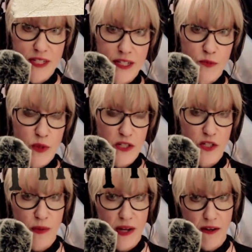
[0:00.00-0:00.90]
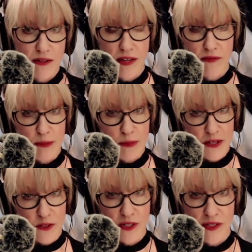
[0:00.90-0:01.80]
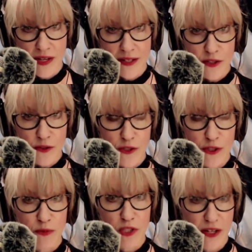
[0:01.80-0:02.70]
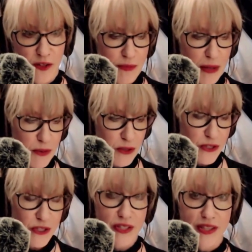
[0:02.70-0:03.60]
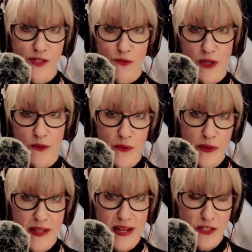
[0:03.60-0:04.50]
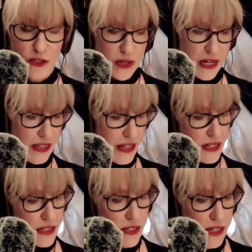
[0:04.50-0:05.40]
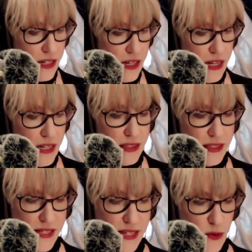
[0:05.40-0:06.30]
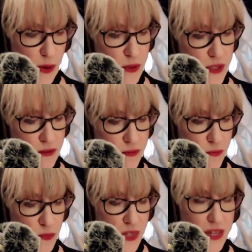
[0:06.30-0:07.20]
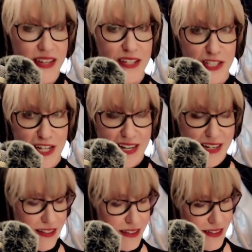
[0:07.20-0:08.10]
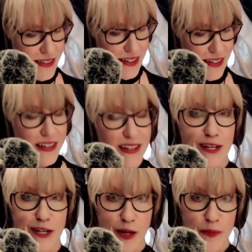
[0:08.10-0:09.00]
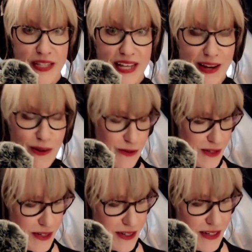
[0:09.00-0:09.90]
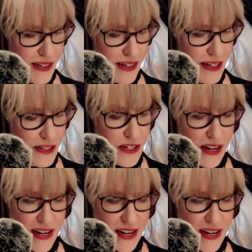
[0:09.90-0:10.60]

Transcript: is brought to you by our lovely patrons and YouTube channel members. This week we would like to highlight Lindsay Krimplin, Shannon, Carmen Lau, Donna